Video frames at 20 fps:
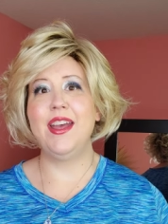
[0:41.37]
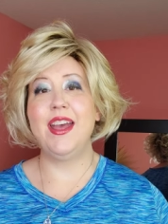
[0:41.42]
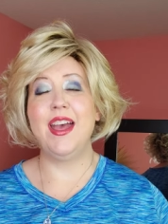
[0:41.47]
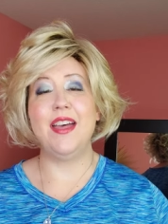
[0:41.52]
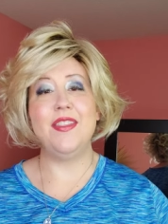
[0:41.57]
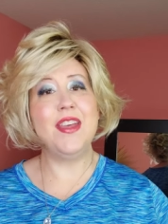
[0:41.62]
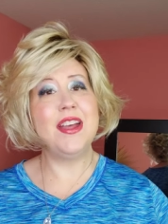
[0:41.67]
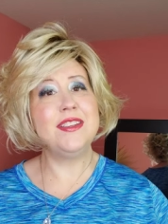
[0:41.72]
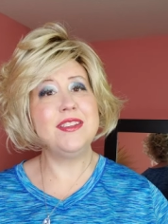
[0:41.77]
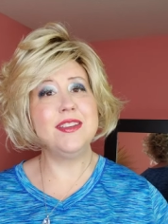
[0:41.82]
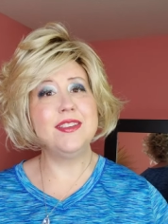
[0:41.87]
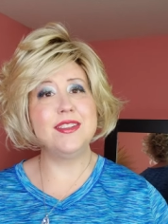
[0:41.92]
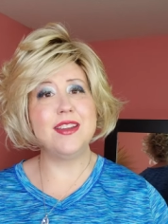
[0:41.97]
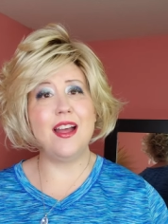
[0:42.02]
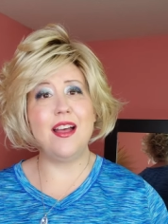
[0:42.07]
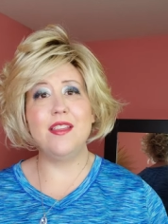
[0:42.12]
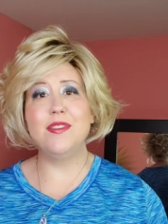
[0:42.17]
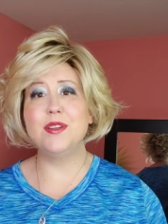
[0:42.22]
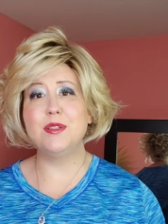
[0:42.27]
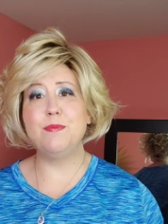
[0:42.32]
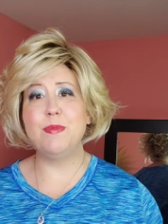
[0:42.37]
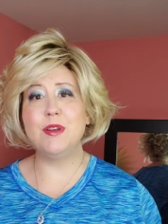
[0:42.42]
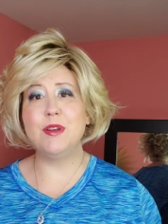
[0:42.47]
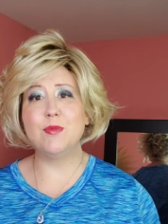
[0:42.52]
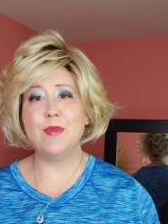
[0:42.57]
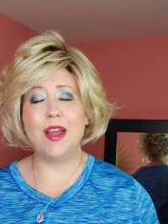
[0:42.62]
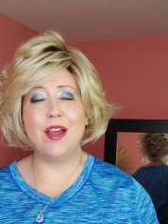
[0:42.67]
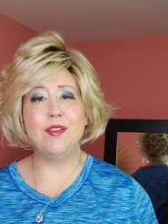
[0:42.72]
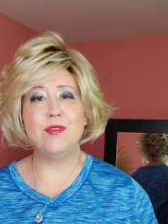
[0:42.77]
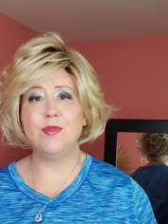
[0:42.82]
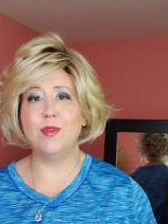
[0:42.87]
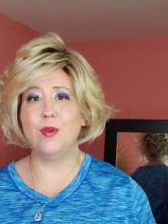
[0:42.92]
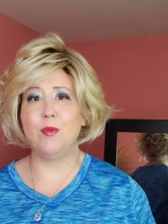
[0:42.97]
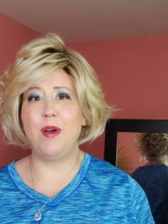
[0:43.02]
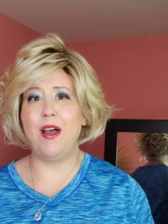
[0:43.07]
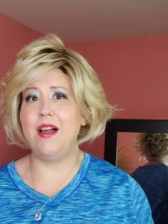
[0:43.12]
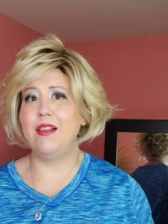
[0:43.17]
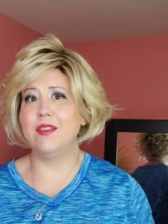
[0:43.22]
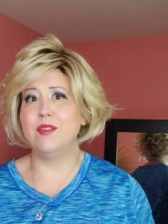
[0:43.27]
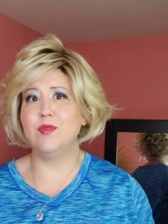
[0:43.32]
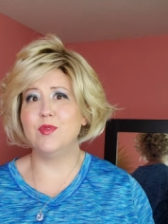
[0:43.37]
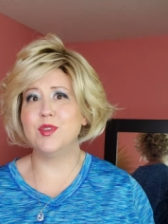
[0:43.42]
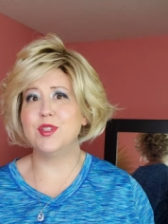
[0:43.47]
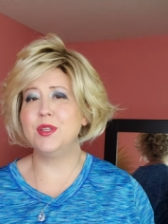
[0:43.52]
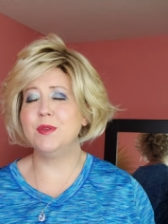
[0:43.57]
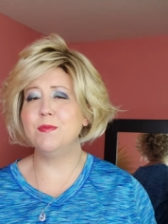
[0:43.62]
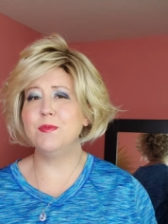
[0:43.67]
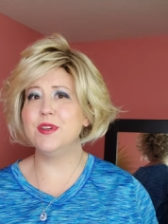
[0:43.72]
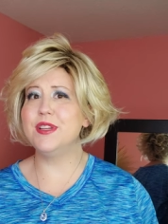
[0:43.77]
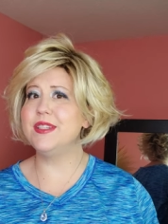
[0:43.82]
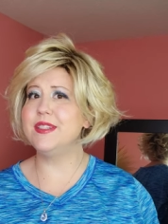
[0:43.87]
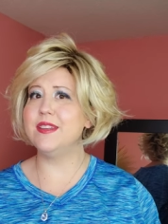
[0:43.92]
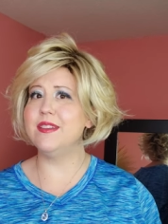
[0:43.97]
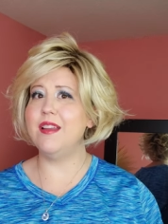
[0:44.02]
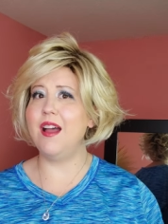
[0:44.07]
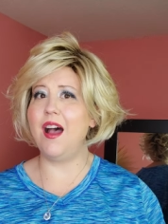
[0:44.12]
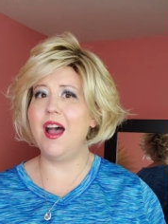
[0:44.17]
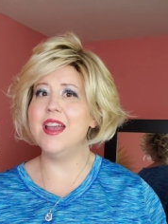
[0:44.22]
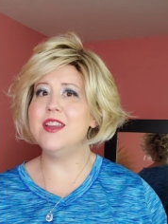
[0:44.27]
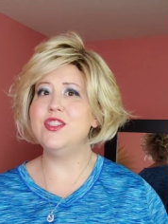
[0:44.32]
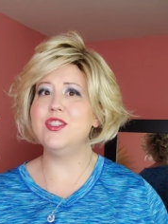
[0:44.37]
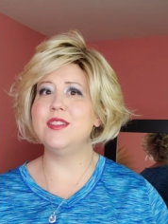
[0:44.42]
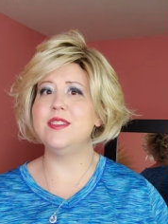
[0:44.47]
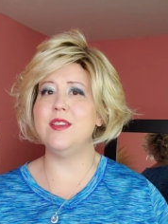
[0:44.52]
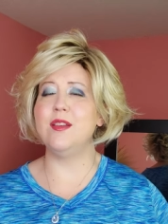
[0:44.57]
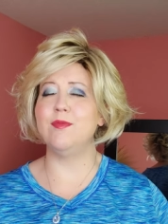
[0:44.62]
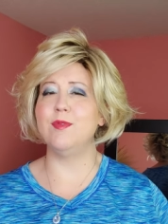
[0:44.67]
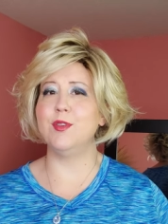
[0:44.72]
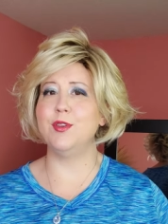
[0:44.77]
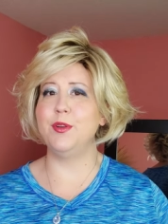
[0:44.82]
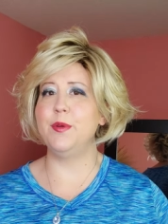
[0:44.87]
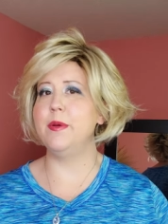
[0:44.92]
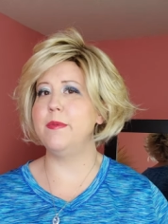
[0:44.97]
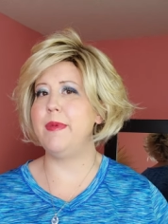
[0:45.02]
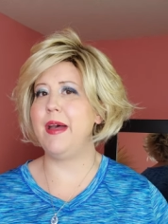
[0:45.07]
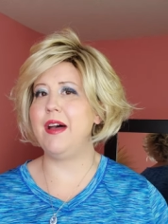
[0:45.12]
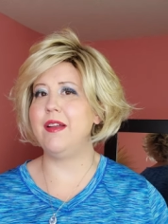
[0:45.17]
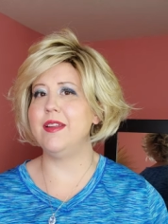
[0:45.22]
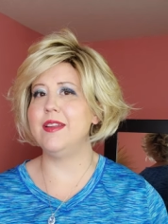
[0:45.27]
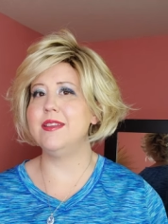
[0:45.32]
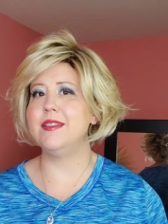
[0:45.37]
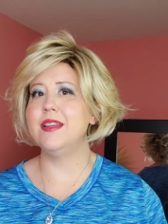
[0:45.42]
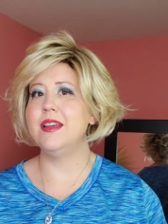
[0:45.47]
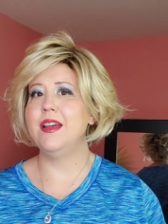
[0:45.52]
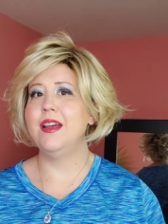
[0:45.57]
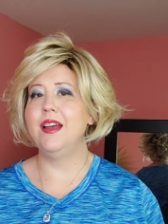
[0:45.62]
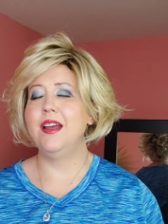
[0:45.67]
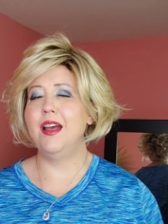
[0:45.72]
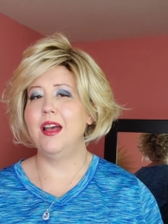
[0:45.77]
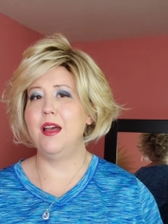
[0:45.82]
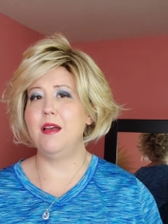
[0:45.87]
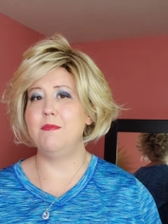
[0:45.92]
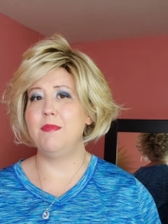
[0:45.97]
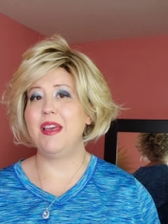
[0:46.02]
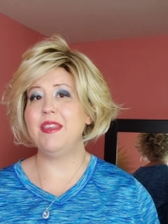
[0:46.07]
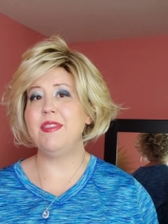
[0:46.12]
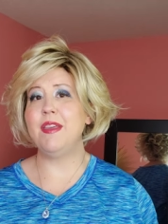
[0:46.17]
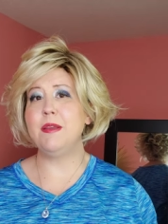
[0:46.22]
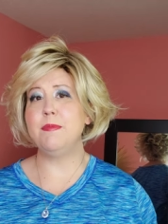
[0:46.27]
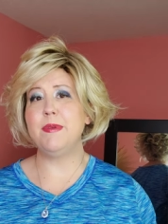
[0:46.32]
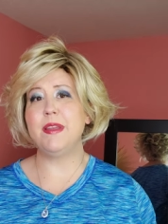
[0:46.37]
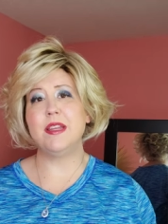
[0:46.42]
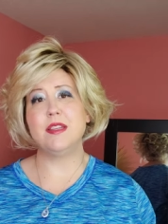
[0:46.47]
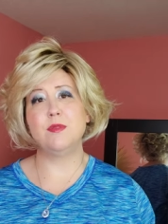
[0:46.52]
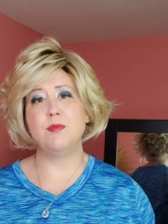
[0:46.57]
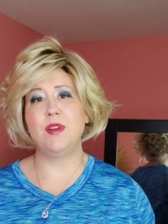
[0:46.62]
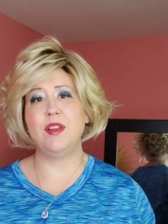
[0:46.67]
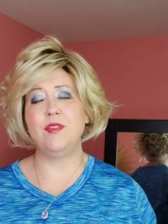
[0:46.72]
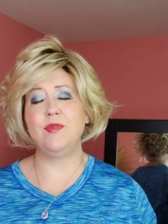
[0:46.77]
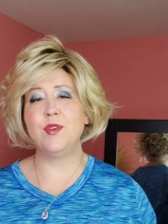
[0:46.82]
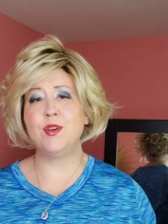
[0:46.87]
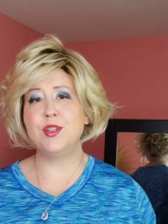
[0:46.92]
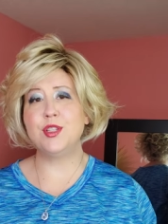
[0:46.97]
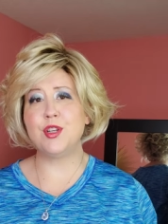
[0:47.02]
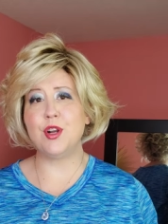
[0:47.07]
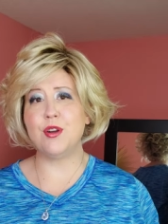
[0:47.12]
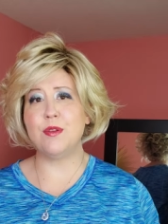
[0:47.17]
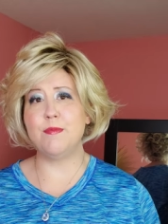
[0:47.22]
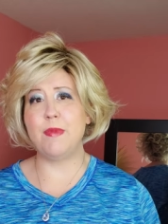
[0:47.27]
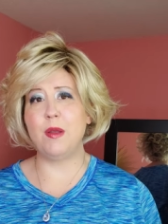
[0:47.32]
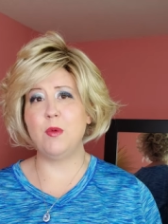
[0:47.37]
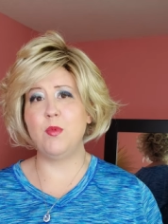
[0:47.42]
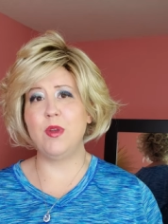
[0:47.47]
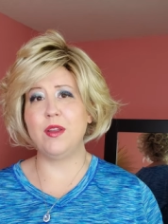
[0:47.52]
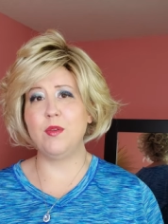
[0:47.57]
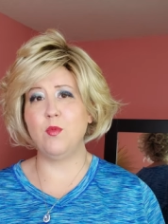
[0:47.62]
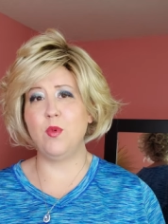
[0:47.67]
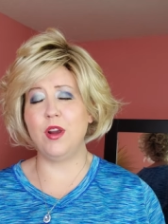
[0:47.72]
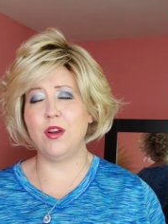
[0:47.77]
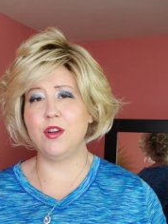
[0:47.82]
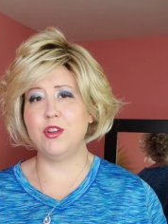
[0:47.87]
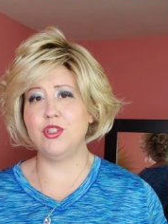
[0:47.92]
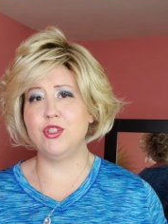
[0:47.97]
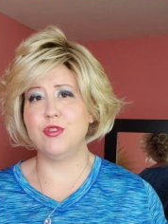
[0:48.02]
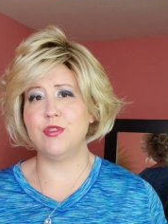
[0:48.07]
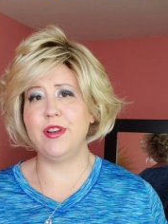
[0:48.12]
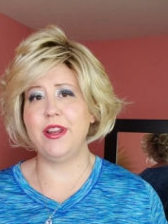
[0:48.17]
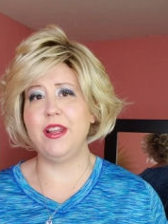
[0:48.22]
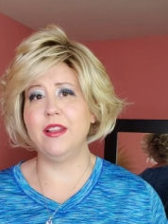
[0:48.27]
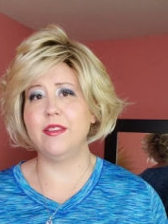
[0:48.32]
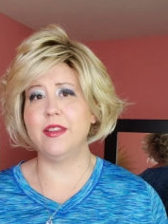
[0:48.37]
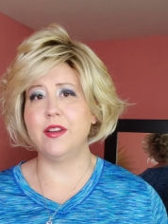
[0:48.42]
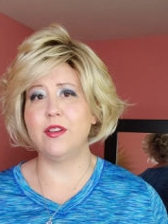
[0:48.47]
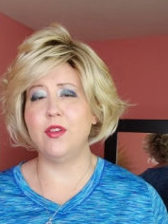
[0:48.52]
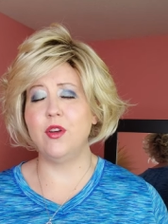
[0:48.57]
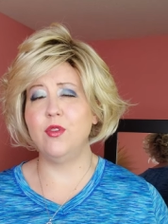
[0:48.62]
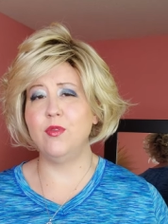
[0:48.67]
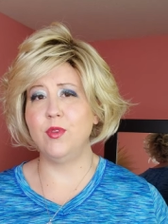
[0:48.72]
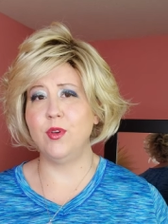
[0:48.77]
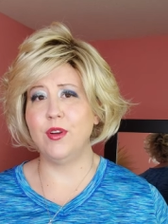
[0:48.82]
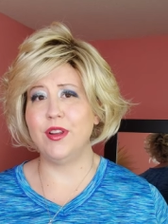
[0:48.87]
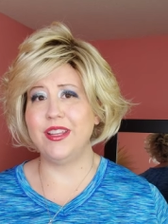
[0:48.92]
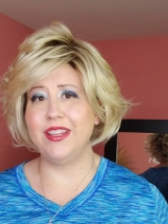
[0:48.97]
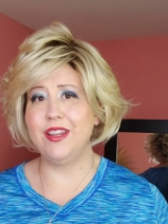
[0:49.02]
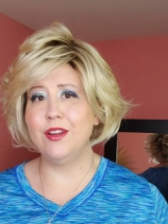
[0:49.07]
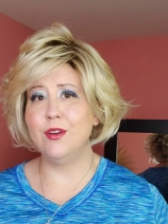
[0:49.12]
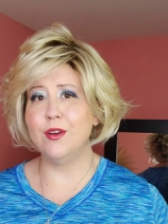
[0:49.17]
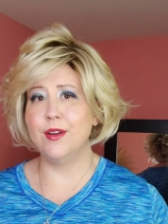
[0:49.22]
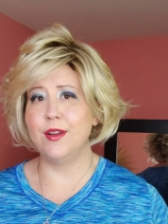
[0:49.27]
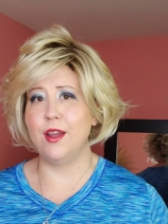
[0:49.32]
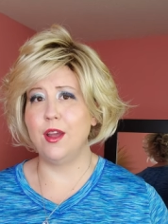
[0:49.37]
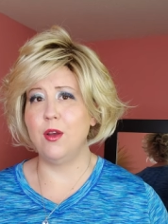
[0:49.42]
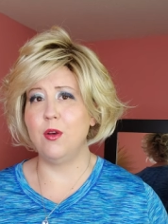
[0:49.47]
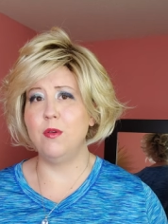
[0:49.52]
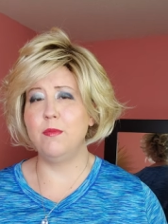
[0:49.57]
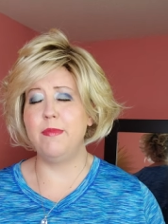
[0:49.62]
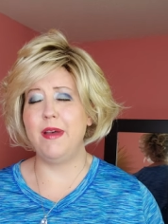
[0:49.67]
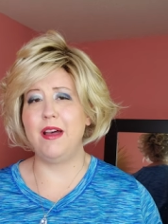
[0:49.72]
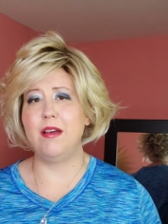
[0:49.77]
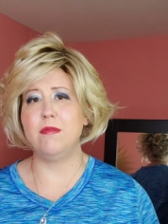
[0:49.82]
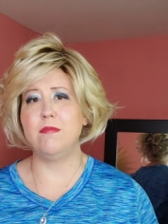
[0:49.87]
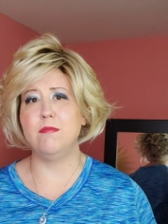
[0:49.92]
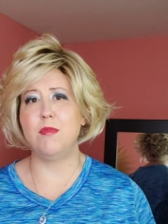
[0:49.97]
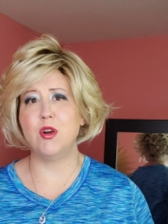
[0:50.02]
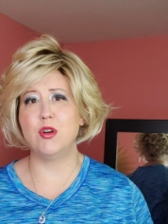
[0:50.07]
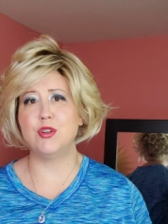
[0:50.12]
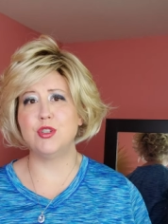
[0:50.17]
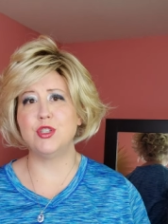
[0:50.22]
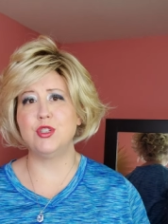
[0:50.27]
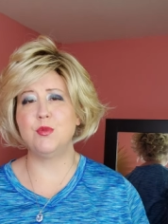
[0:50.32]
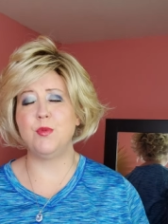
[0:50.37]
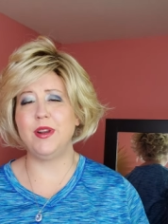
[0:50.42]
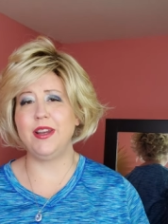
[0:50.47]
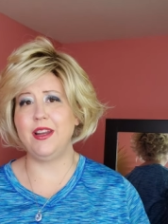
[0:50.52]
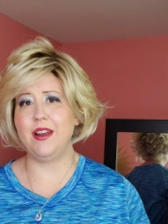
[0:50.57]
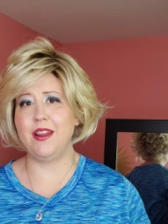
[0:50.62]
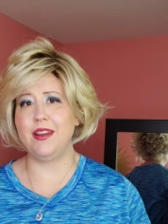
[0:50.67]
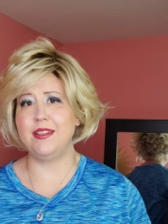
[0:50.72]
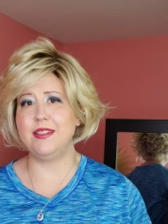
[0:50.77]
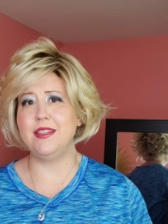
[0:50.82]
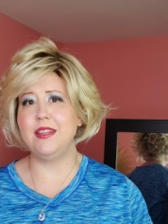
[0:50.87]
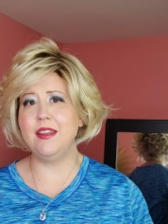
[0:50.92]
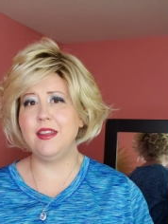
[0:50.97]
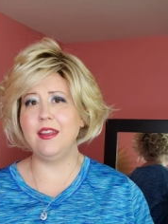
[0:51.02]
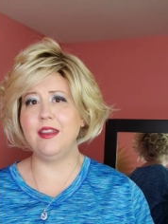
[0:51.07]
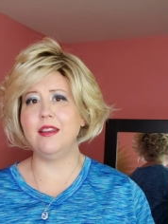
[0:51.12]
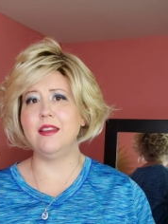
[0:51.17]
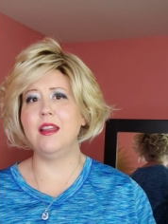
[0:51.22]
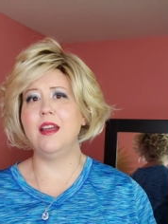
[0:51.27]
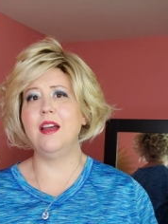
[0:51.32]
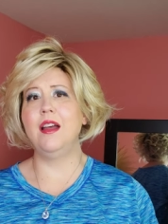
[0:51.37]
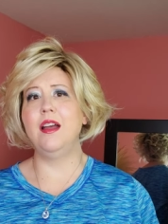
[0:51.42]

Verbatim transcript: And that's a style that's been around for a while, and for some reason, I just never knew about it. Um, I think because when I first started my wig wearing journey a little over a year ago, about March 2019,